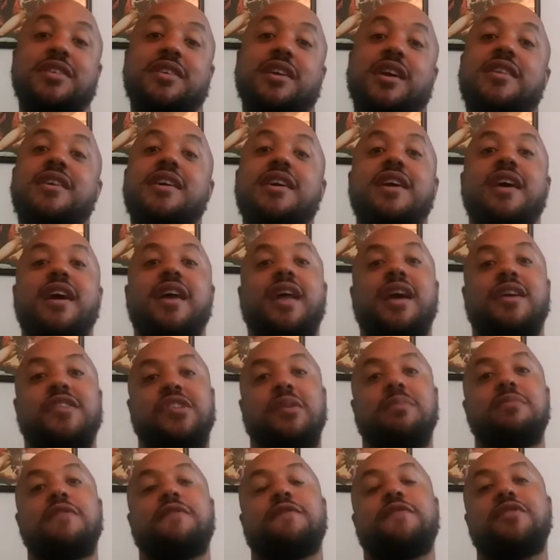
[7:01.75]
yet, it has
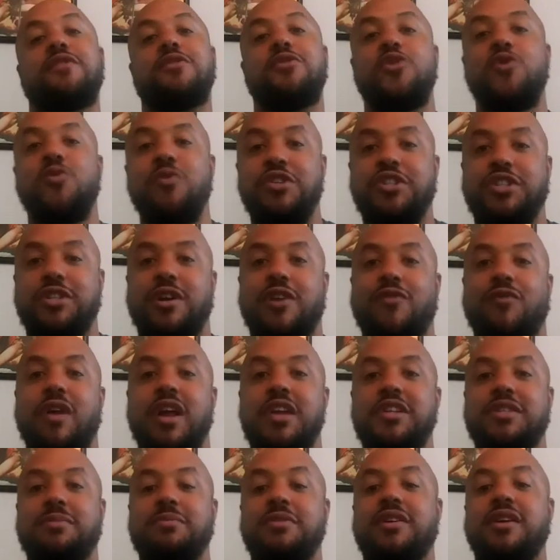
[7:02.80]
something for the newer
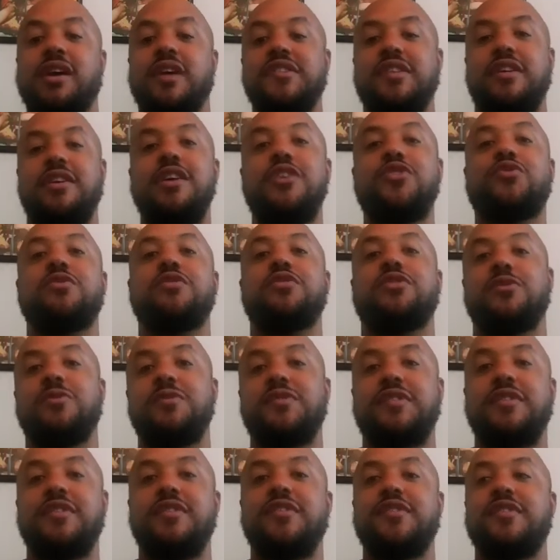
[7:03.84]
generation, because it
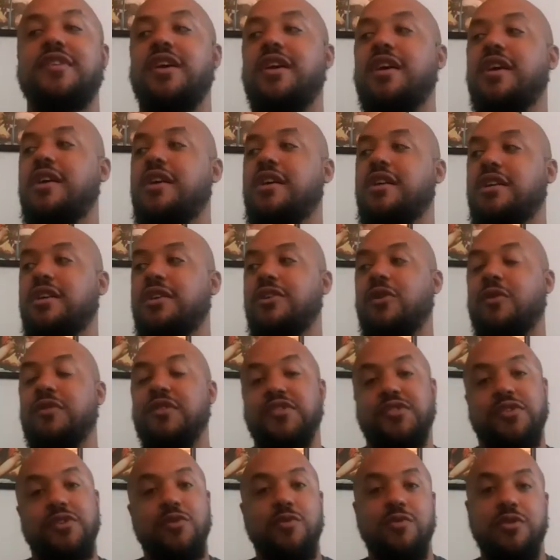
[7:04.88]
introduces, you know,
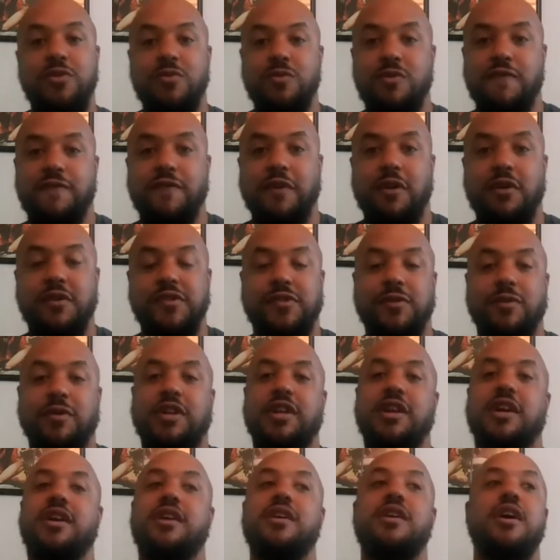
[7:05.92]
this new universe,
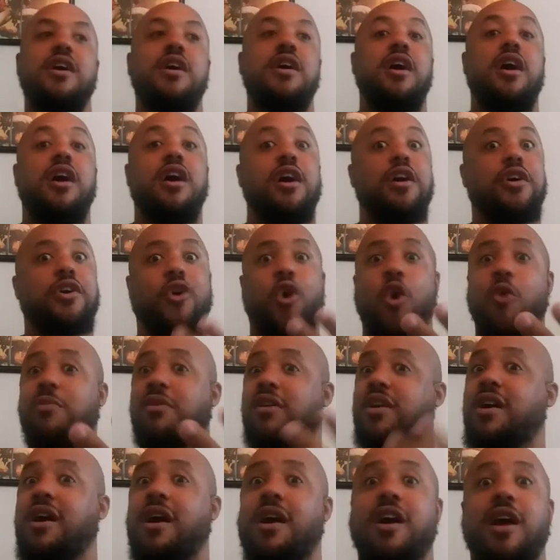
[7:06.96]
okay? Cobra
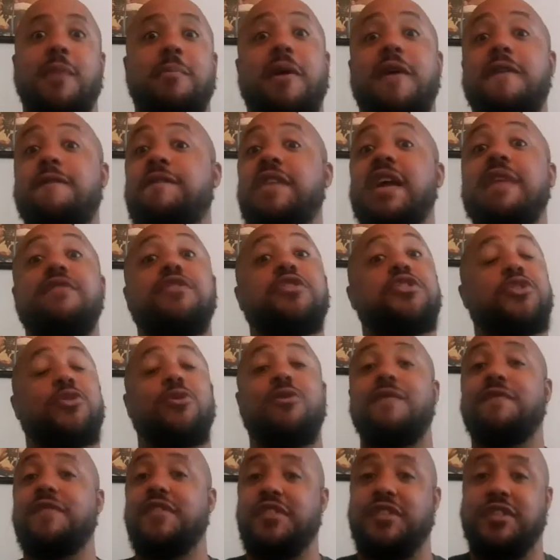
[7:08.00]
Kai, my favorite show
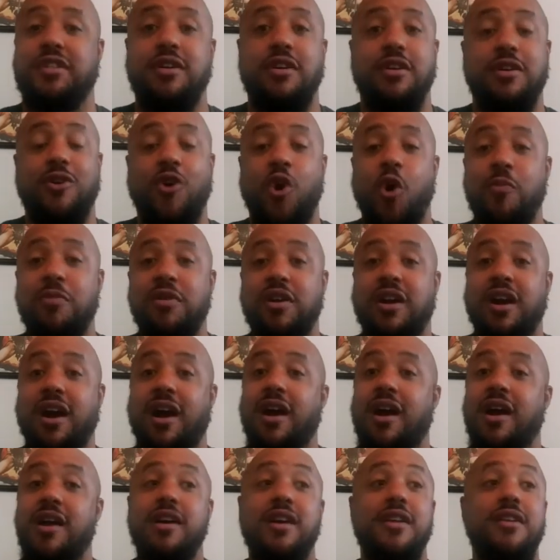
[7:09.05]
of this year. Cobra
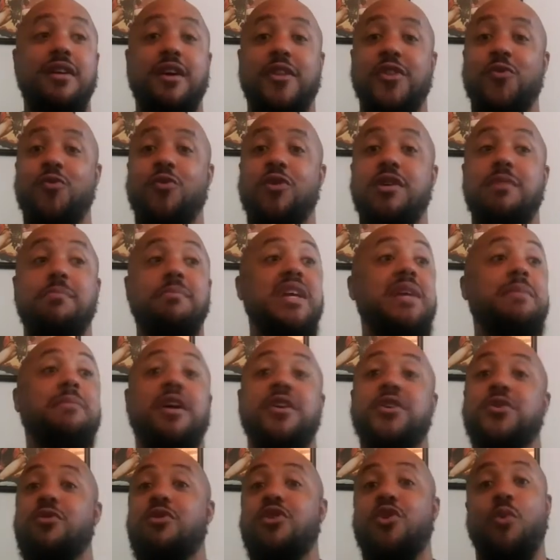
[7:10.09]
Kai, another one. Me and
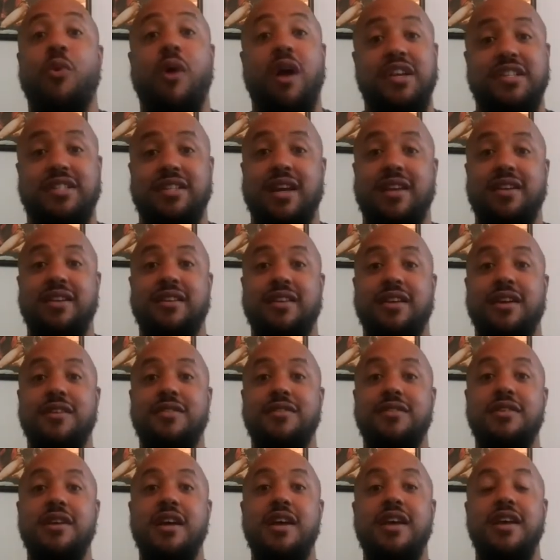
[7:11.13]
my daughter watched that
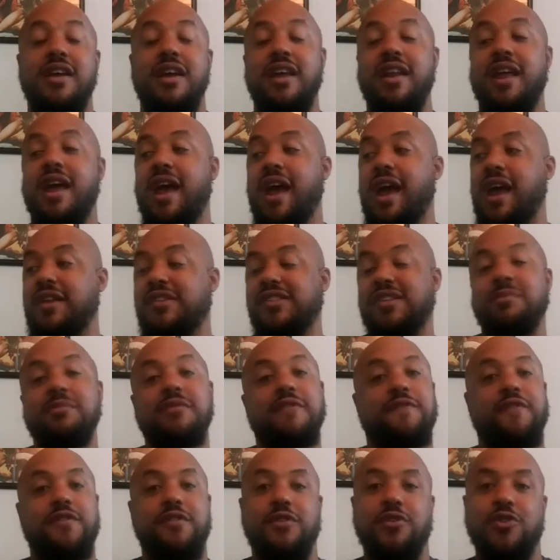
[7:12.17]
together, and it has something
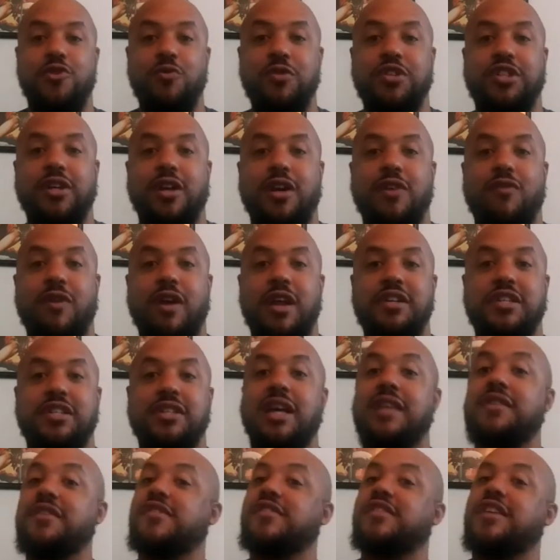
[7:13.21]
for the new generation
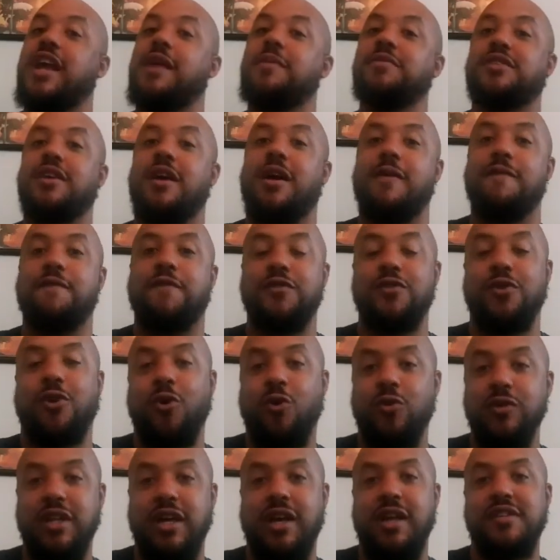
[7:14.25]
at the same time for the
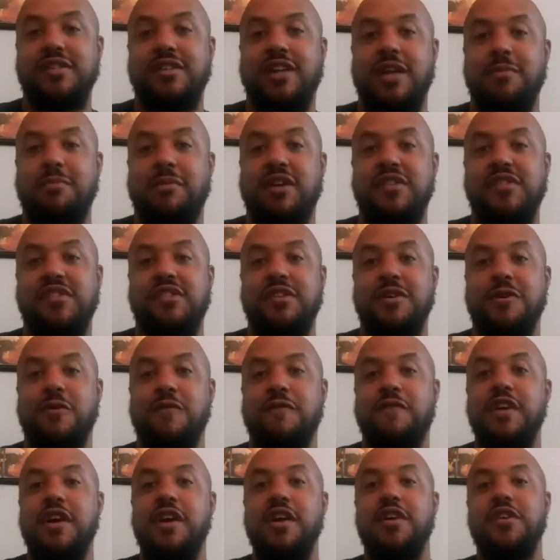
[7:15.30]
old heads like
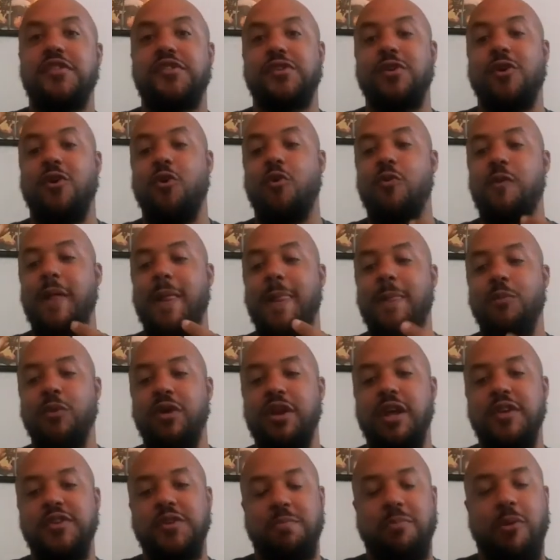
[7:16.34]
myself. So when
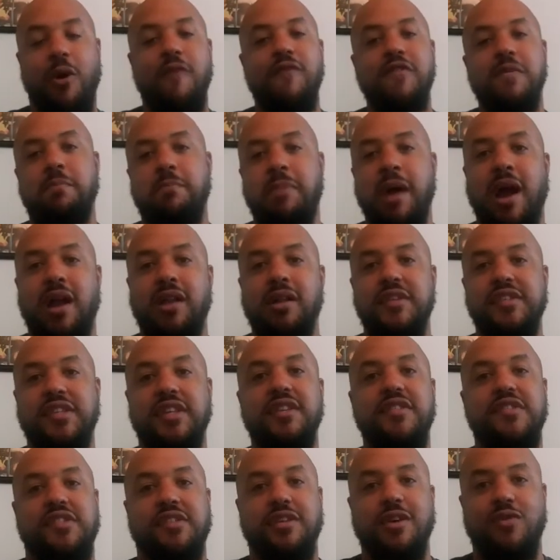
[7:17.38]
there's a perfect balance and
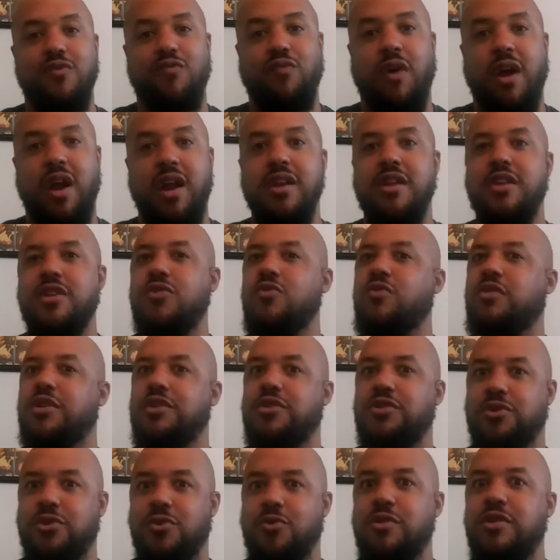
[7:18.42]
it's done right, you
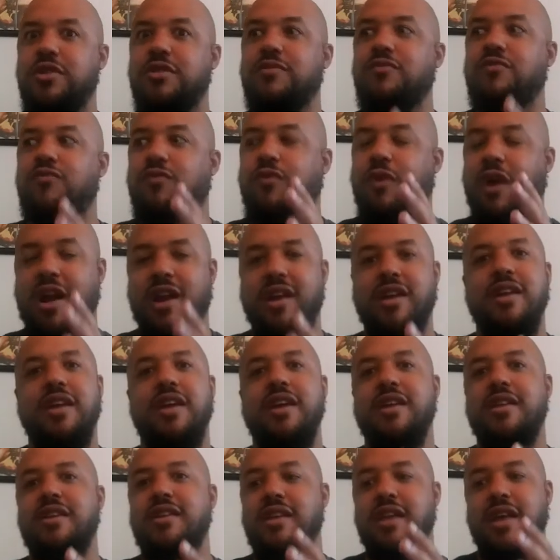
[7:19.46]
can do it right,
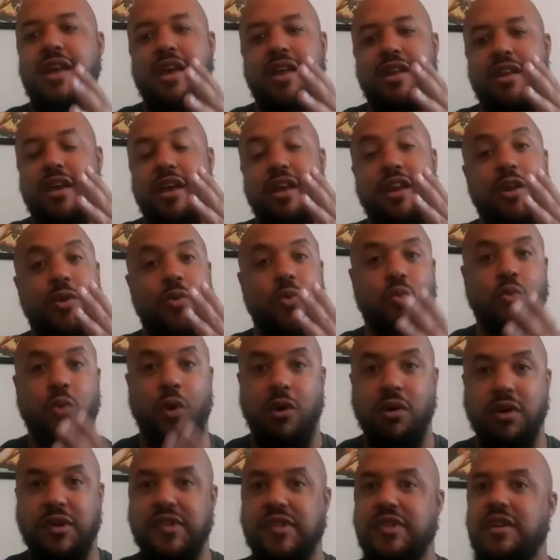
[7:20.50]
and it
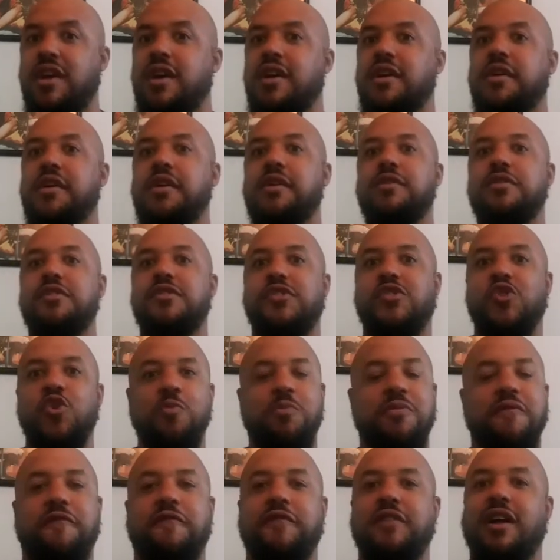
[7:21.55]
works.
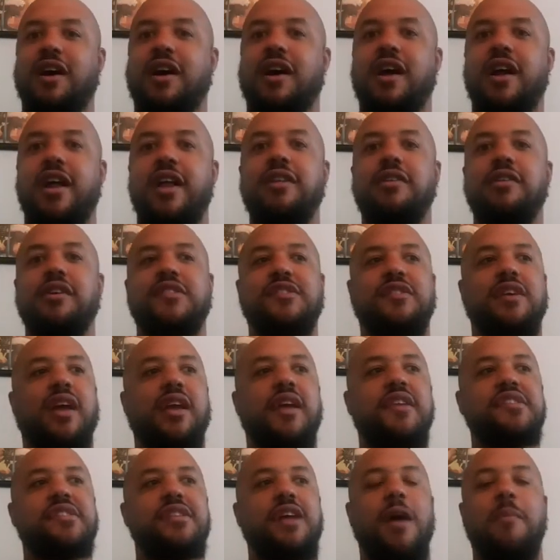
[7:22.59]
Superfly, it looks like
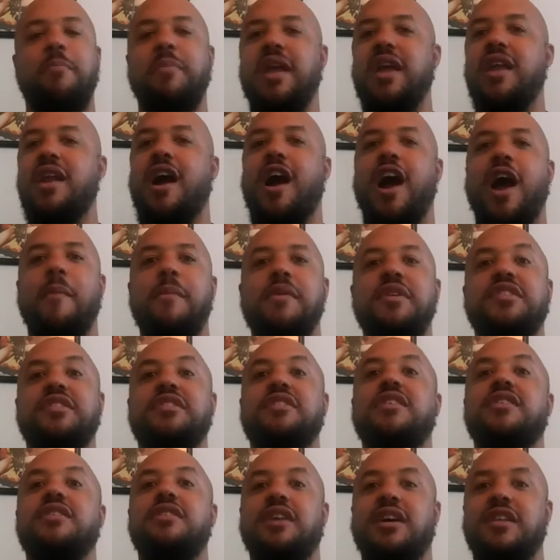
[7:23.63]
it's not paying homage
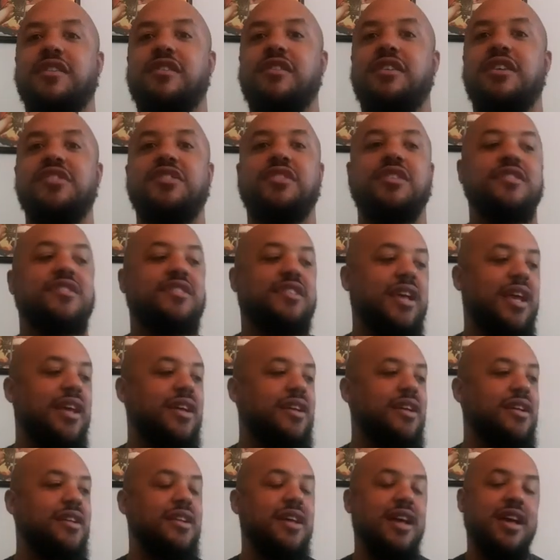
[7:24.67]
to nothing. It's just
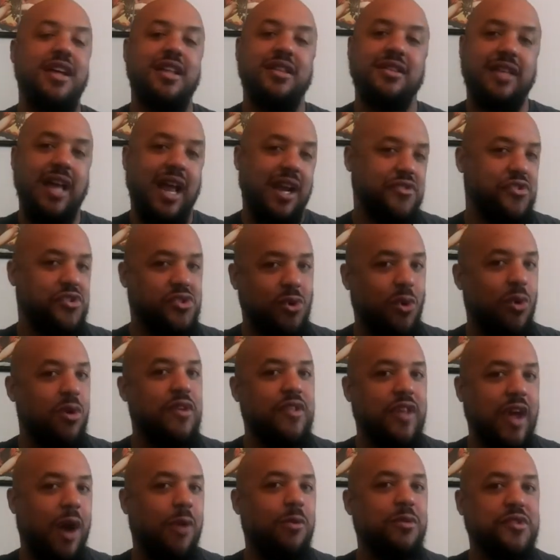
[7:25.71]
taking that story
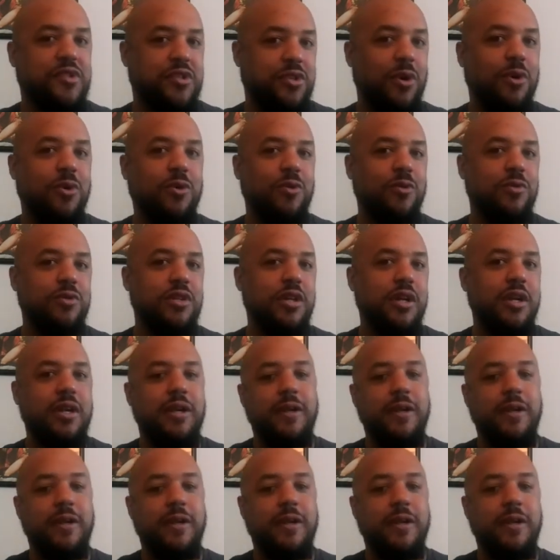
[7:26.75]
that was told,